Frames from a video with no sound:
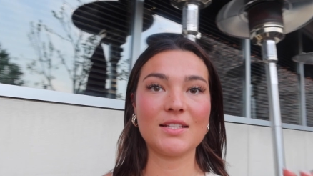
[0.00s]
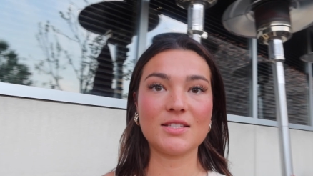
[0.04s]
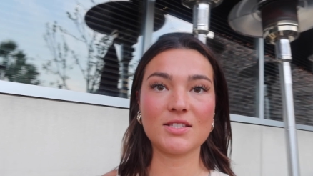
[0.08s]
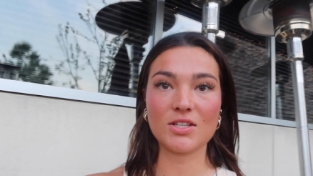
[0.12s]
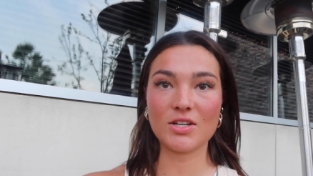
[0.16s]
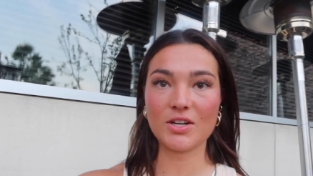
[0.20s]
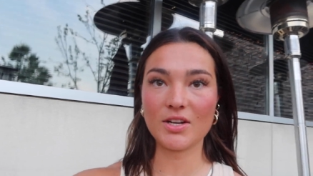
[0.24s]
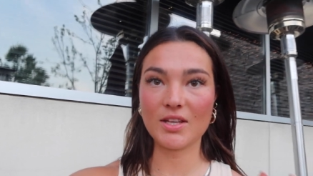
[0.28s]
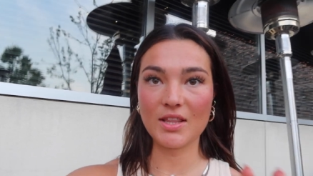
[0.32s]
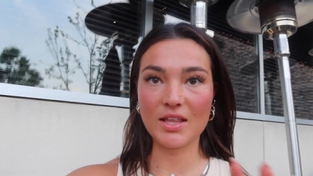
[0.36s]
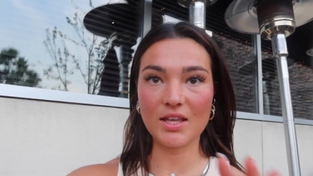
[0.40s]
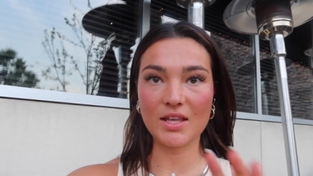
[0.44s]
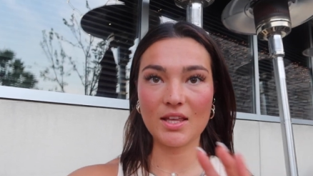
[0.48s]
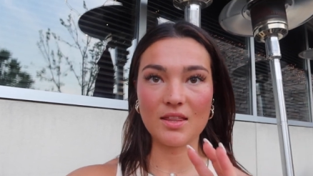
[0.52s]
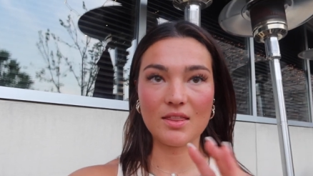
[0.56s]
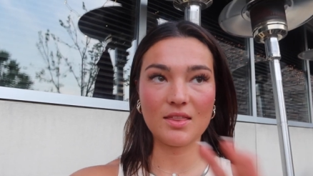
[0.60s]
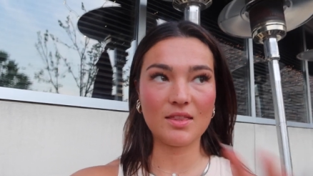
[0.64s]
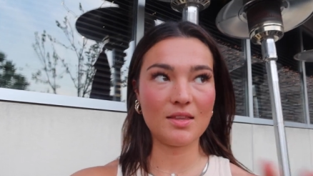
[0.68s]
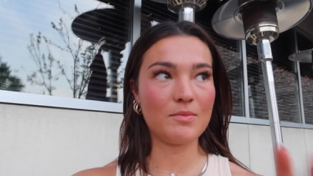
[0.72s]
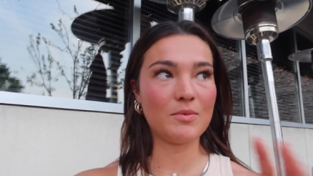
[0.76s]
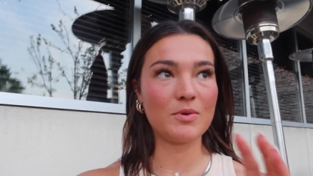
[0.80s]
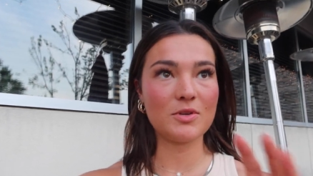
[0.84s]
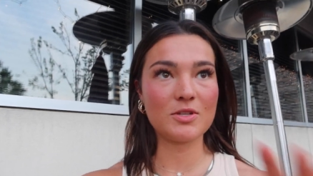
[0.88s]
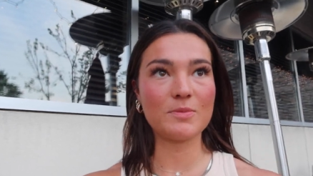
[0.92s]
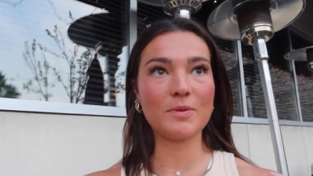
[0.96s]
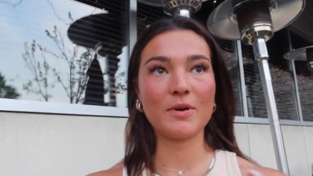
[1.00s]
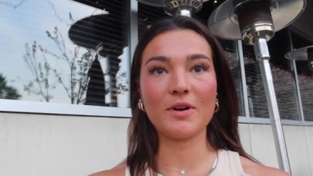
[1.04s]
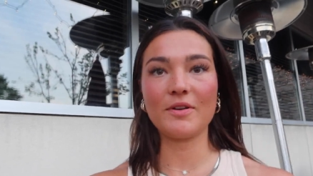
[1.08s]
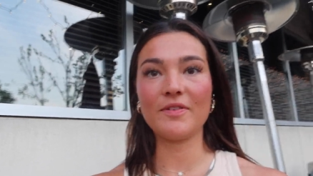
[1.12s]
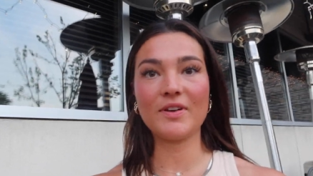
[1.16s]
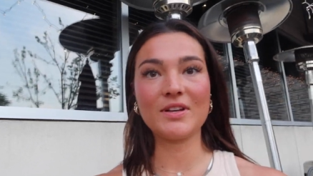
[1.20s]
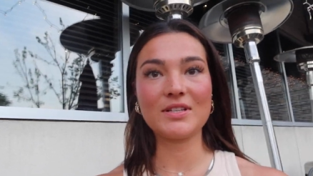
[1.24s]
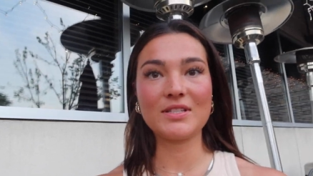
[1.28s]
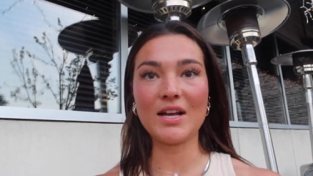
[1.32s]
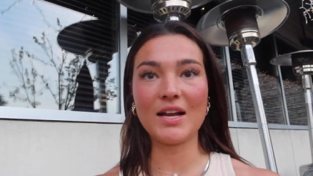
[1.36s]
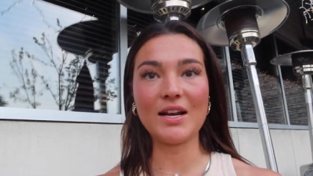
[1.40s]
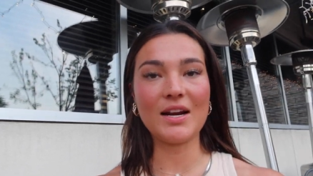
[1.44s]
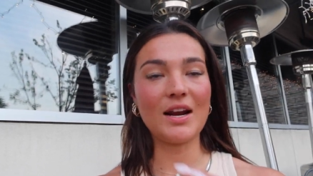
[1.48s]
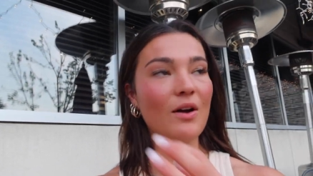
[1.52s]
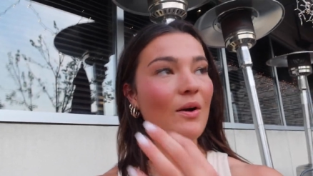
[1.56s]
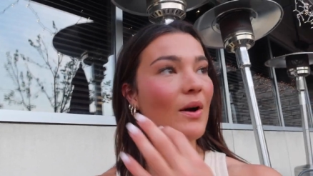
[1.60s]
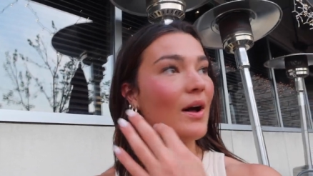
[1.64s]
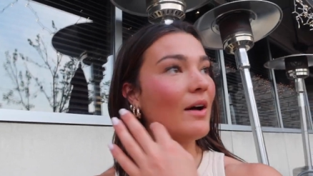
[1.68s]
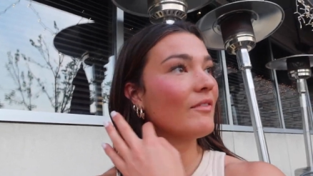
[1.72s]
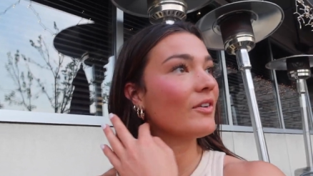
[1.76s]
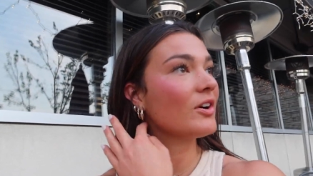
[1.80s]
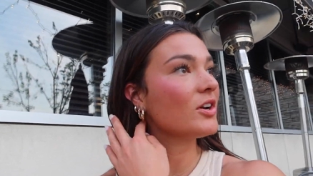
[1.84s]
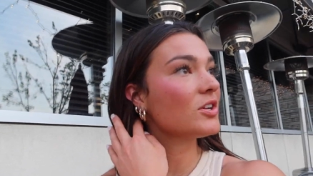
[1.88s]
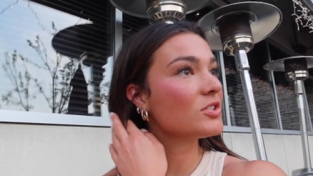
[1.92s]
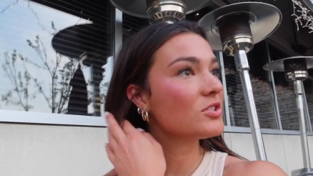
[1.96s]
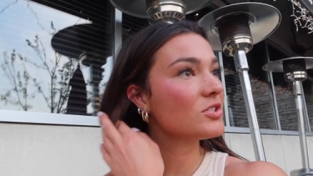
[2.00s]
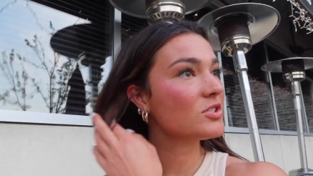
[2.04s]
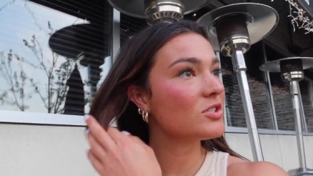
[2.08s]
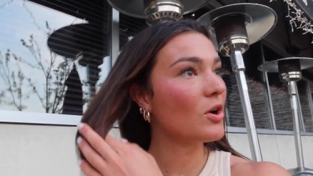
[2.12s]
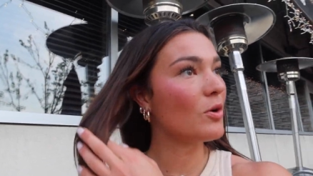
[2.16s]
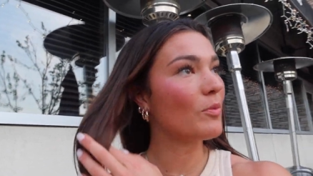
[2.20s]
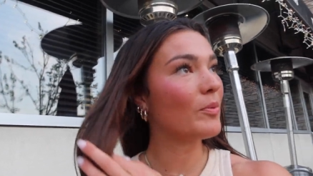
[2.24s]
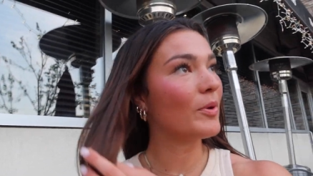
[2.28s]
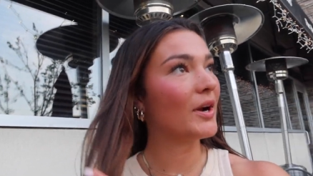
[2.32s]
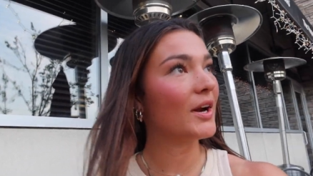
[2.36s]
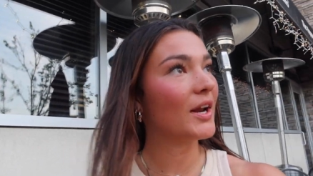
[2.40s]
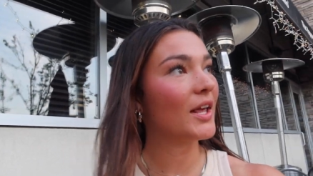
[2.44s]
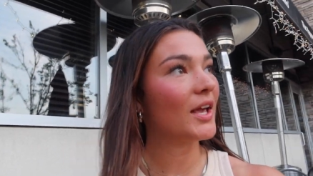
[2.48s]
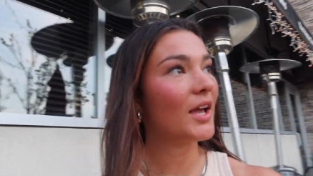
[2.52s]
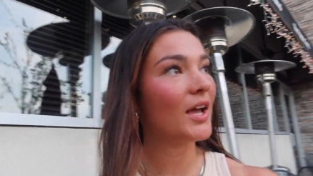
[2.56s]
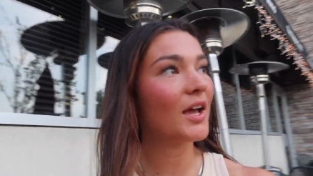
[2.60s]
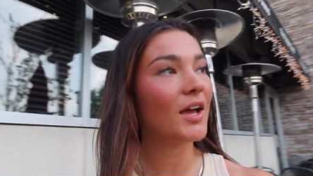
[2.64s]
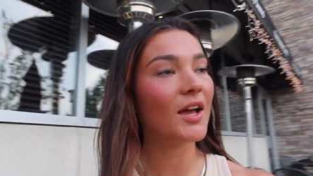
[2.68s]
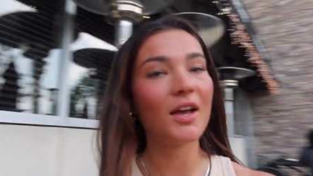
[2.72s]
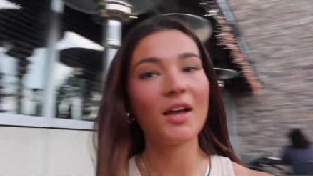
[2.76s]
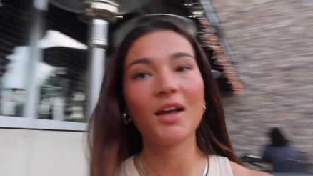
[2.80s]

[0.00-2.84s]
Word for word: it's literally like the most perfect night out ever. It's so pretty.